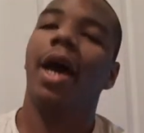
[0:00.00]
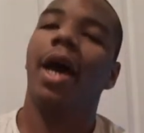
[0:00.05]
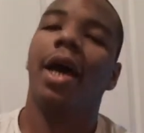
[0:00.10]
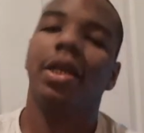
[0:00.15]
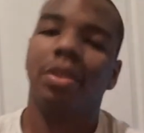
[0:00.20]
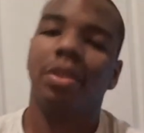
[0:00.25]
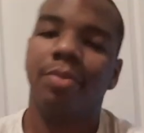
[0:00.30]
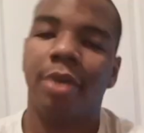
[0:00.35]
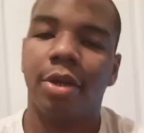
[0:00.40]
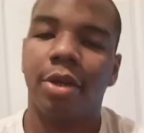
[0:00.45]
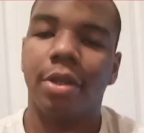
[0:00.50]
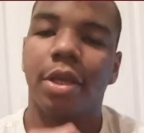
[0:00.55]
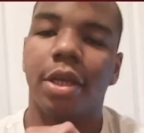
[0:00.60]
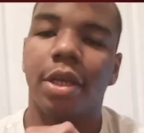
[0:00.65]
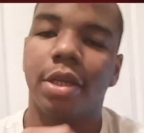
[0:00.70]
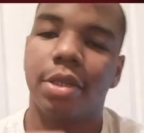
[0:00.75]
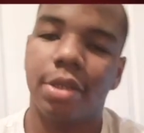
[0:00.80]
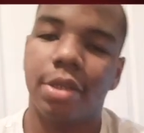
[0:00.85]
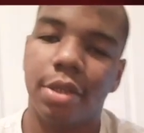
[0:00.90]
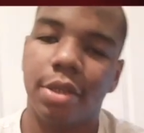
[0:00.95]
your eyes about
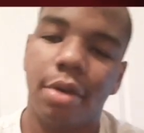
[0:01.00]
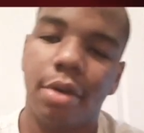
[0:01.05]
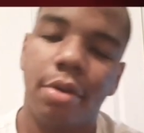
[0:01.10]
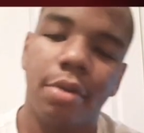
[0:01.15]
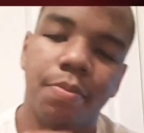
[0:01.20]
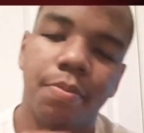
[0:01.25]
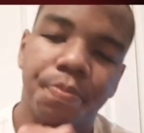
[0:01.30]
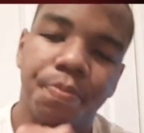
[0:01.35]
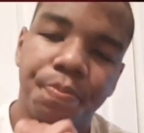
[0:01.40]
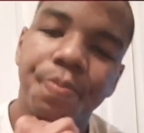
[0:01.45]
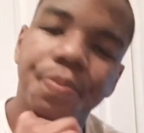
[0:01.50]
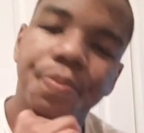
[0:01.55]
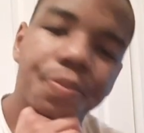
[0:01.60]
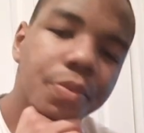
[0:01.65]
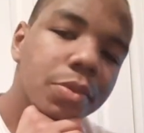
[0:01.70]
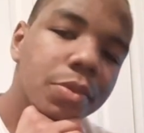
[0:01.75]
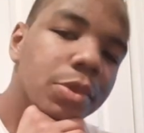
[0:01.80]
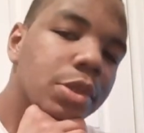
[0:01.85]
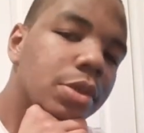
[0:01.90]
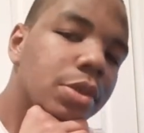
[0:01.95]
things, you know.
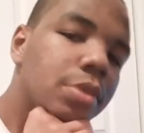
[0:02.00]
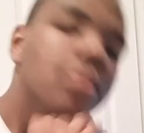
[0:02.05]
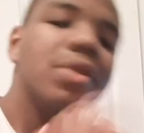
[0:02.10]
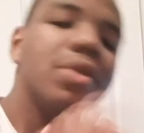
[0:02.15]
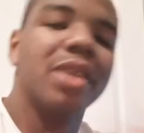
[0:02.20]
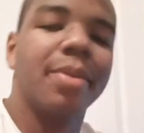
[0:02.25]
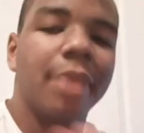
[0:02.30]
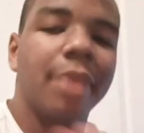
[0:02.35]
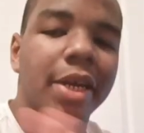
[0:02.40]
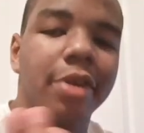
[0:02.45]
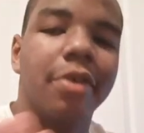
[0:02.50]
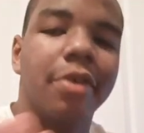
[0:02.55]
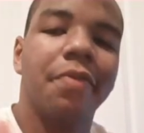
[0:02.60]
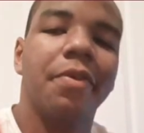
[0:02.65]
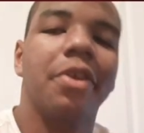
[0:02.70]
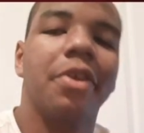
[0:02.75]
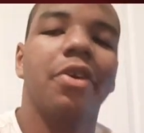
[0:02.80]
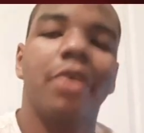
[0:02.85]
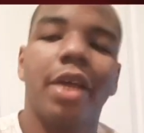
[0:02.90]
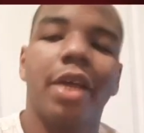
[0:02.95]
Which I might do a
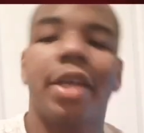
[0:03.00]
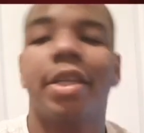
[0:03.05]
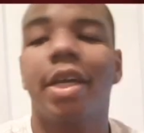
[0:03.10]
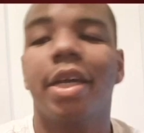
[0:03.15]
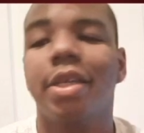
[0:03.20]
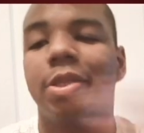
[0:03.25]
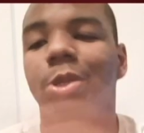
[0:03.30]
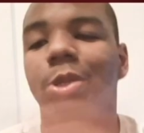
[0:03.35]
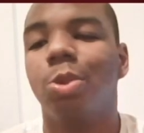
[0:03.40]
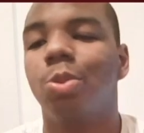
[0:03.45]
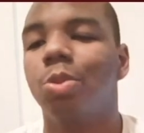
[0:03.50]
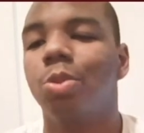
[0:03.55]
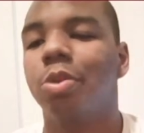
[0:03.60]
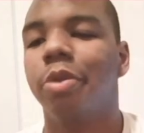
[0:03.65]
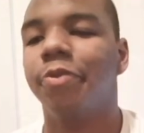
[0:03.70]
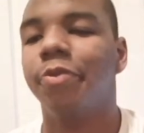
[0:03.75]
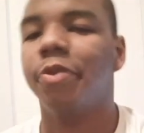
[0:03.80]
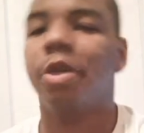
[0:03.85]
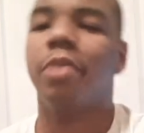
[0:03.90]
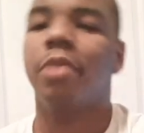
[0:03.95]
video like that soon.
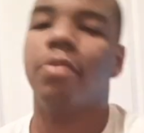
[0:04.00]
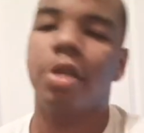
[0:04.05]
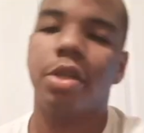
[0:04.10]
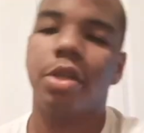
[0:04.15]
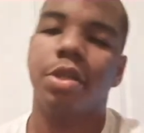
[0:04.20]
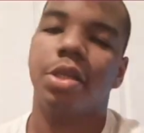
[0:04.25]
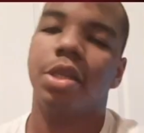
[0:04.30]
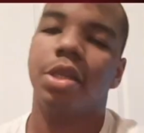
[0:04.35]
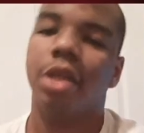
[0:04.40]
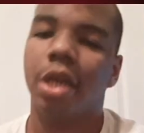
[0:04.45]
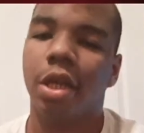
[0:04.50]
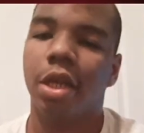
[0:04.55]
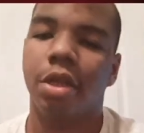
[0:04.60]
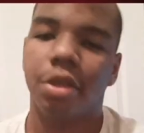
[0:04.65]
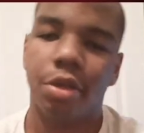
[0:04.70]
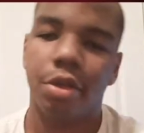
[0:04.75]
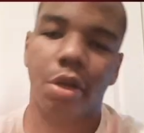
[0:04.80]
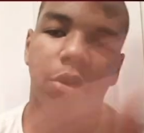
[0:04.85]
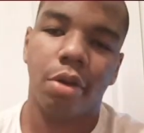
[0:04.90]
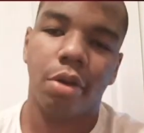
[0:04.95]
If y'all want to see that,
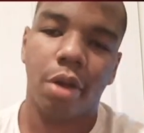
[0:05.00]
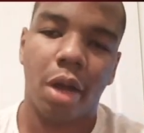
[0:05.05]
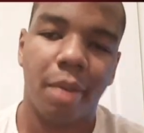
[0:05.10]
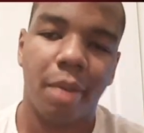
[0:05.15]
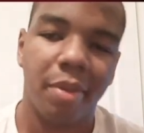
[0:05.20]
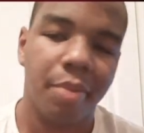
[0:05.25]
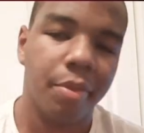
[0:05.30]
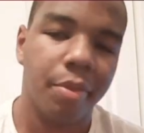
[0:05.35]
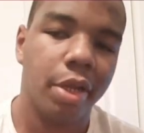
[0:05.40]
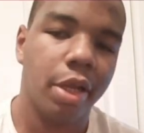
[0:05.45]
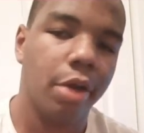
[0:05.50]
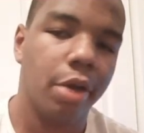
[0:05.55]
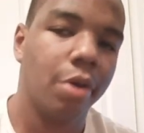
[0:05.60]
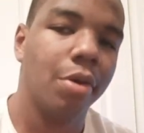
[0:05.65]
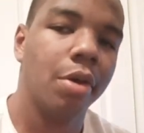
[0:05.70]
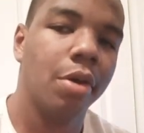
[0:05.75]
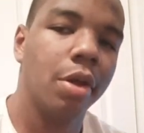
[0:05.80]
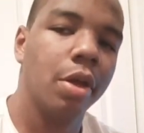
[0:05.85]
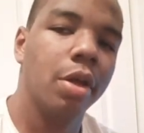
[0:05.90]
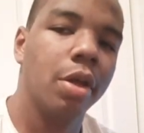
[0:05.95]
you know, comment
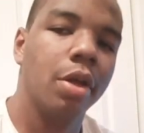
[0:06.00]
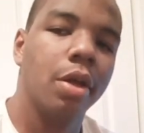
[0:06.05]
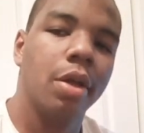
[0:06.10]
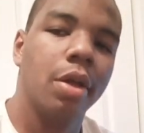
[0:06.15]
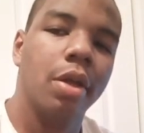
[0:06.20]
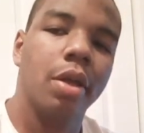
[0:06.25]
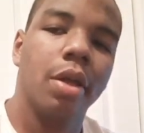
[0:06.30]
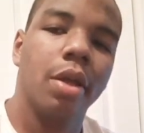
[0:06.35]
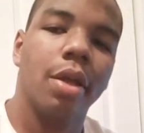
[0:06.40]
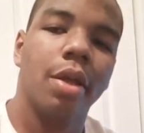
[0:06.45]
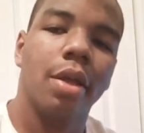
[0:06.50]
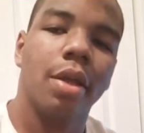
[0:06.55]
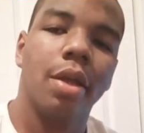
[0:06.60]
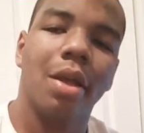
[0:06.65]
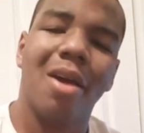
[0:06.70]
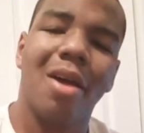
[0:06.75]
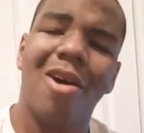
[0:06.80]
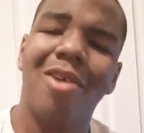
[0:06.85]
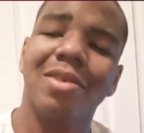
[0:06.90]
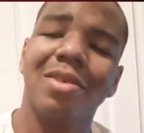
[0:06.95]
below.
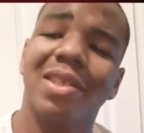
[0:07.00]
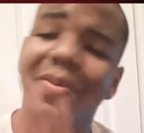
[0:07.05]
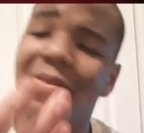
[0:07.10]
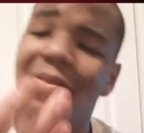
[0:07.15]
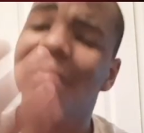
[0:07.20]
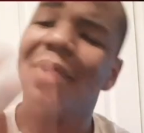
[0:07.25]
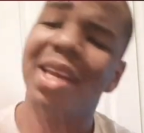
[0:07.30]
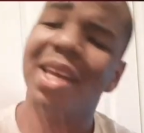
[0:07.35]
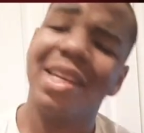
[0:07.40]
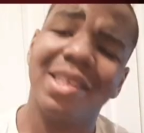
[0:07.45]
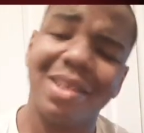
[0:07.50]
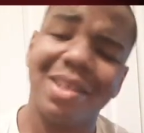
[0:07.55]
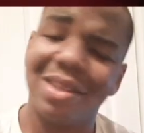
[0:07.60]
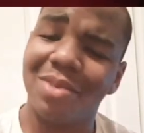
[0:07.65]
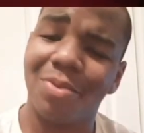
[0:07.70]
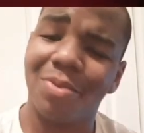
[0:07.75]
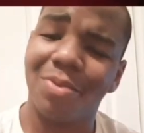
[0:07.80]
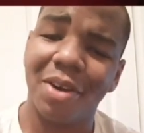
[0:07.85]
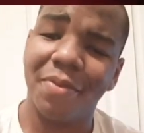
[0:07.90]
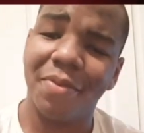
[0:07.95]
Also, if you made it to
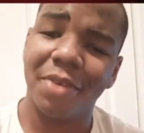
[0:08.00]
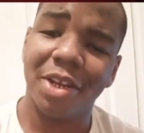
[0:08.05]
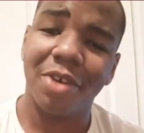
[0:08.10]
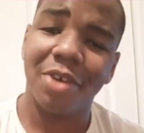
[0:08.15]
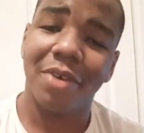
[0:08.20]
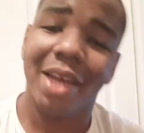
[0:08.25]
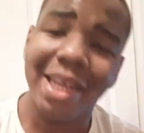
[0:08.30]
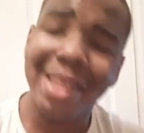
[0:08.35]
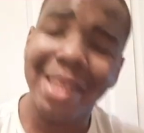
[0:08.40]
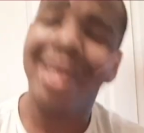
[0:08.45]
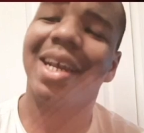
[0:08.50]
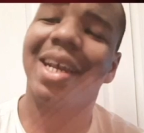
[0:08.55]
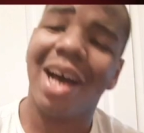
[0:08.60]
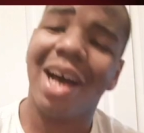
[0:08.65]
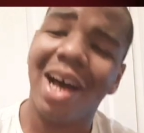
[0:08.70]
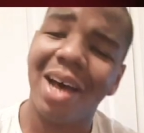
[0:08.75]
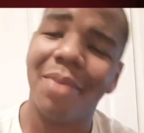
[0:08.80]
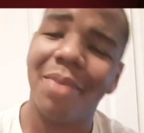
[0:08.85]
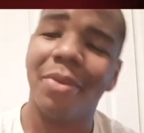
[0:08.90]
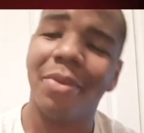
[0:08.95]
this point of video, hit the
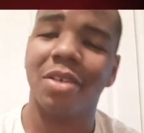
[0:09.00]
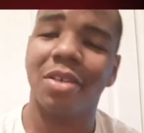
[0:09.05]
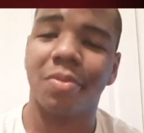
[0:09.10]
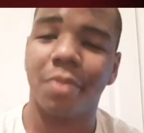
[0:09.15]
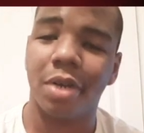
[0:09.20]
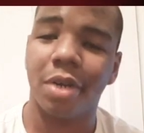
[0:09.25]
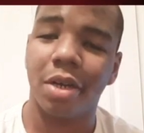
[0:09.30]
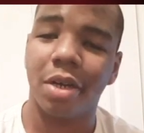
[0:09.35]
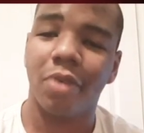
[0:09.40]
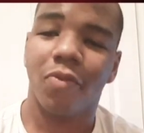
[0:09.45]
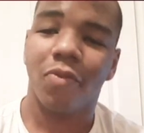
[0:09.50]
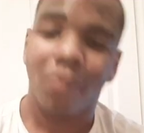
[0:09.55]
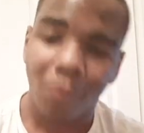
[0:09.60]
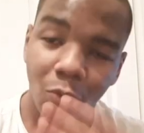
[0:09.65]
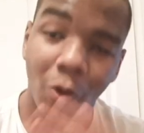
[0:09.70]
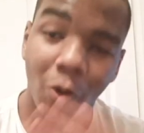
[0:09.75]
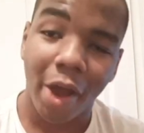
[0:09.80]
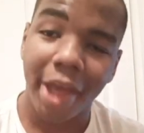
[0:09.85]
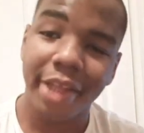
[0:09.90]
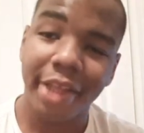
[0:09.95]
comments, bro,
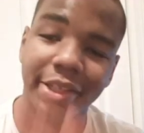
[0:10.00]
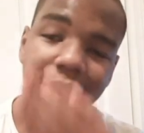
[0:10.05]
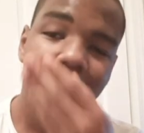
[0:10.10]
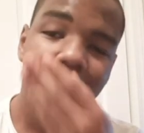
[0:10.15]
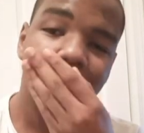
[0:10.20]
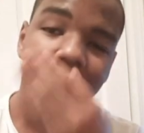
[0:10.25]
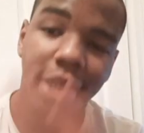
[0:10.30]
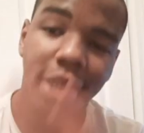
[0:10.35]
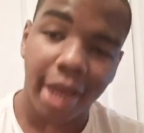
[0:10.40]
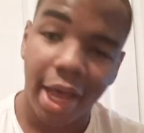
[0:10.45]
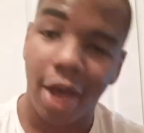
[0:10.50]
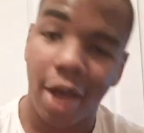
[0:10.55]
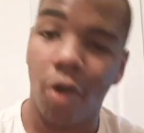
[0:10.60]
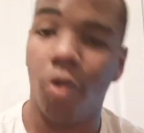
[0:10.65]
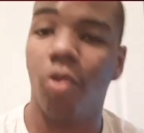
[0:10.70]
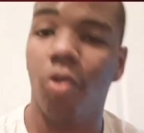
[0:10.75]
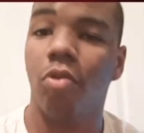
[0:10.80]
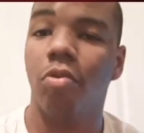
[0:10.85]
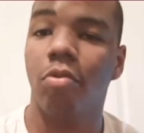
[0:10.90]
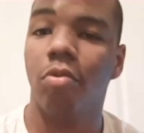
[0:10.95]
right now.
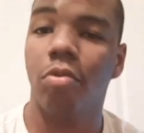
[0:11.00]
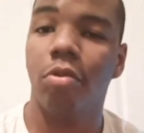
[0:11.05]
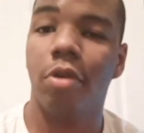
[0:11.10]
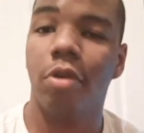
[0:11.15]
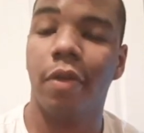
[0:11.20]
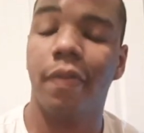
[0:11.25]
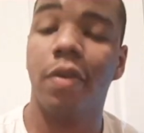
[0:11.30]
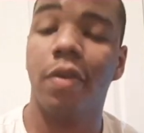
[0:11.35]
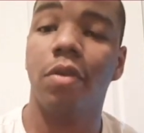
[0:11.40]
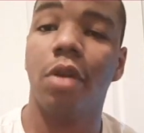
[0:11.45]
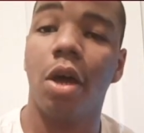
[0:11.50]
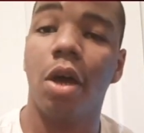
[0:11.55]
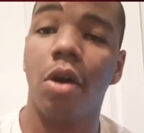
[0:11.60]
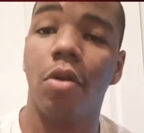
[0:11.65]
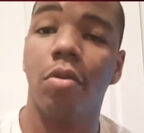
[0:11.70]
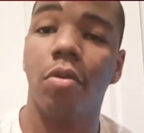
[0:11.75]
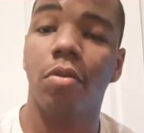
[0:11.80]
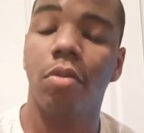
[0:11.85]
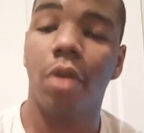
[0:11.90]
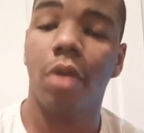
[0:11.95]
If you
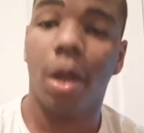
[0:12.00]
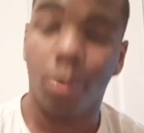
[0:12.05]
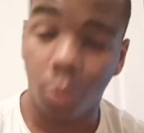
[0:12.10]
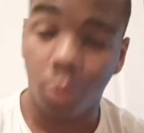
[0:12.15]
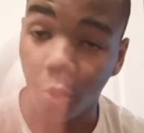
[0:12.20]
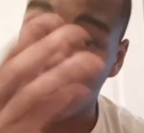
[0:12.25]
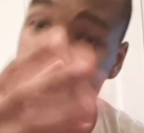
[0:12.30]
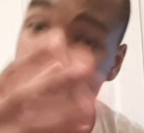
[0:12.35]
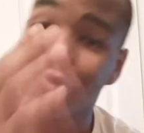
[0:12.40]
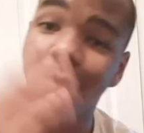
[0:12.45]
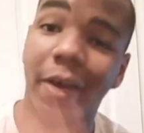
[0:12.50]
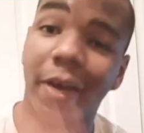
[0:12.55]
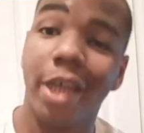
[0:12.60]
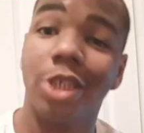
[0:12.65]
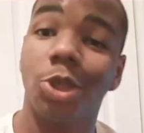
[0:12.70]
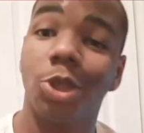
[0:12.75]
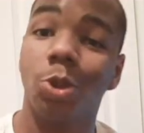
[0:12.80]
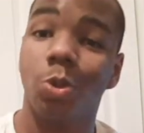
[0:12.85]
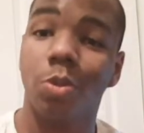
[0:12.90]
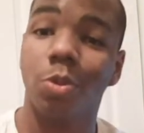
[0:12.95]
don't, I'm going to
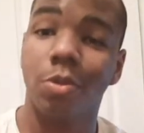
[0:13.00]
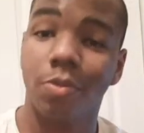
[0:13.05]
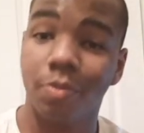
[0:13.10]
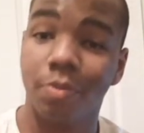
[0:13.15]
fight you.